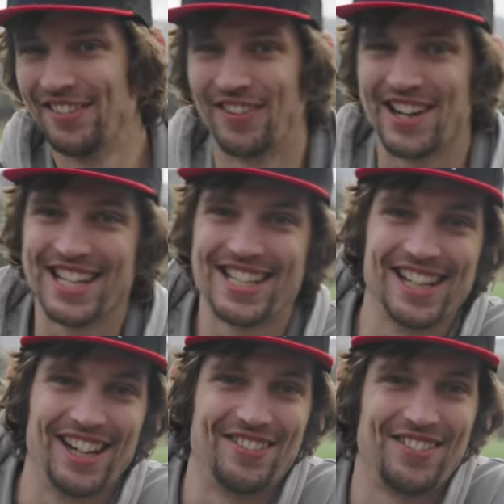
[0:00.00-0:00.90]
Free
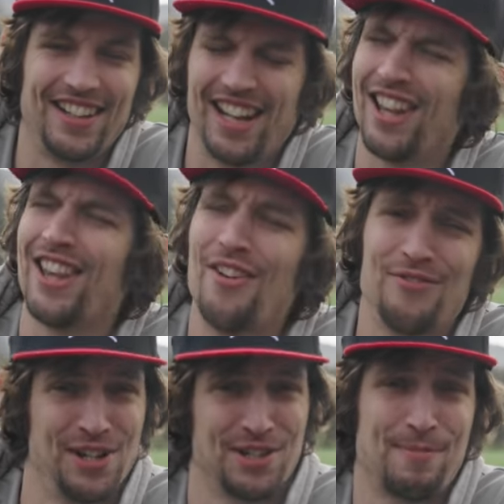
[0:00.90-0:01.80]
stuff. I love
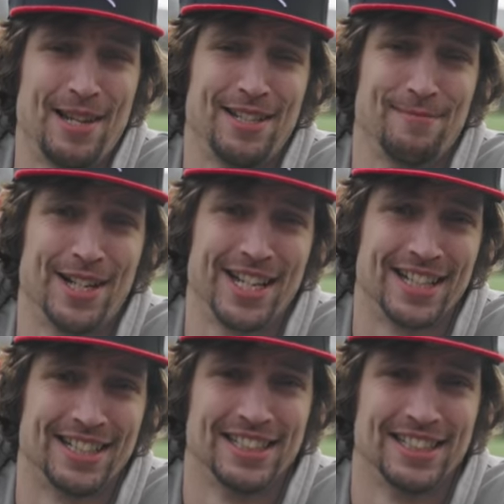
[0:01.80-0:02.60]
not spending money.